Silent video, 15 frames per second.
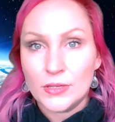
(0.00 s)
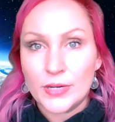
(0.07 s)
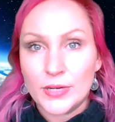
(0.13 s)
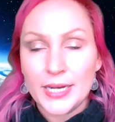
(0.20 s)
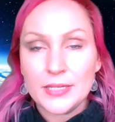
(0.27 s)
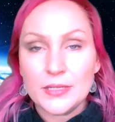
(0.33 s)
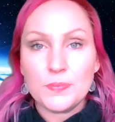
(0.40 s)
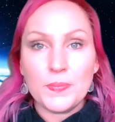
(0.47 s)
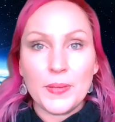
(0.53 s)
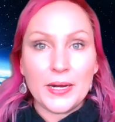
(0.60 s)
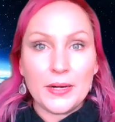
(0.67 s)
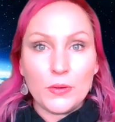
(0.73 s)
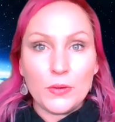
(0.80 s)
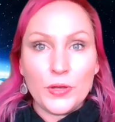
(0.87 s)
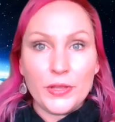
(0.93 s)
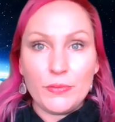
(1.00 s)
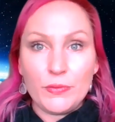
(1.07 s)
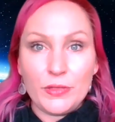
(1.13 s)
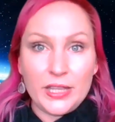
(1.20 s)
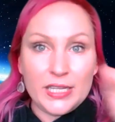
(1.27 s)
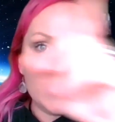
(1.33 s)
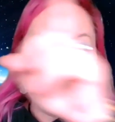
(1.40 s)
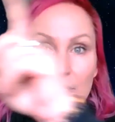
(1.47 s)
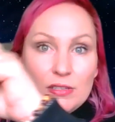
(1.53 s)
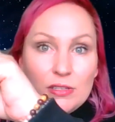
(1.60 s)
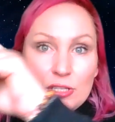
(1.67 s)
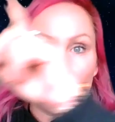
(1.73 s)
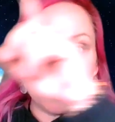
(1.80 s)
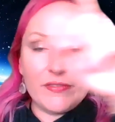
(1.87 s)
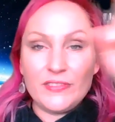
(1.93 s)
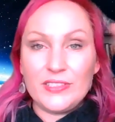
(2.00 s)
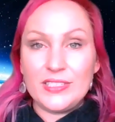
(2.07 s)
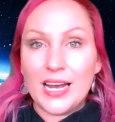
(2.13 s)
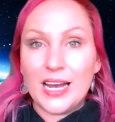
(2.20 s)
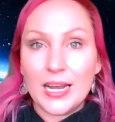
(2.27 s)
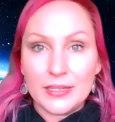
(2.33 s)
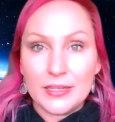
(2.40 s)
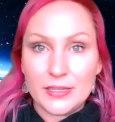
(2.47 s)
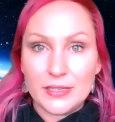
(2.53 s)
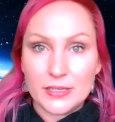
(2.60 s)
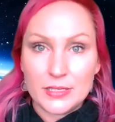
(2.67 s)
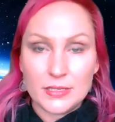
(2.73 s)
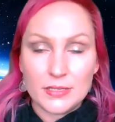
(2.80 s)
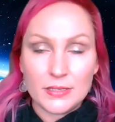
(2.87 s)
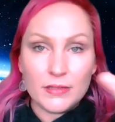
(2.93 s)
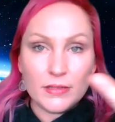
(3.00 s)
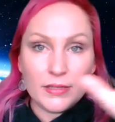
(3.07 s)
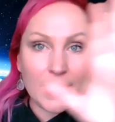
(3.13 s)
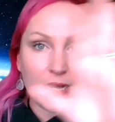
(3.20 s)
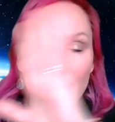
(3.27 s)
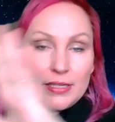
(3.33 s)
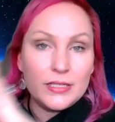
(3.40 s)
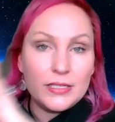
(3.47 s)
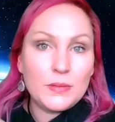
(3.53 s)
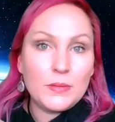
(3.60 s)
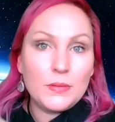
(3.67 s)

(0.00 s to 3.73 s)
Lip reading: right? But with this sort of darkness that has